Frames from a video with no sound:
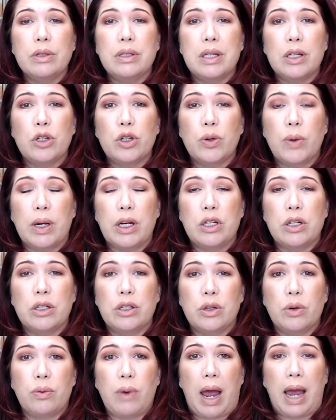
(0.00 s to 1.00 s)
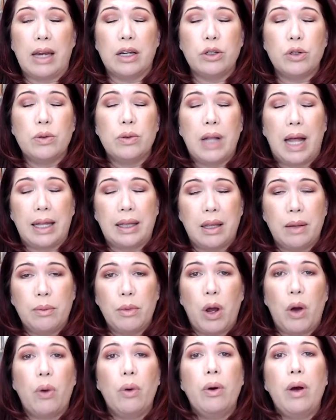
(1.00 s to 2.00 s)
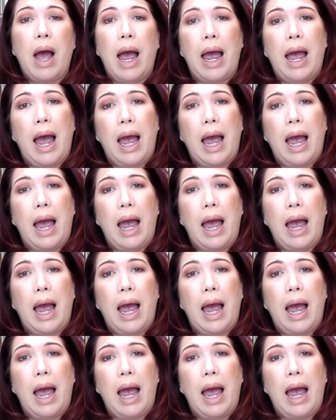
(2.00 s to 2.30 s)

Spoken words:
situations arise, you'd let them know,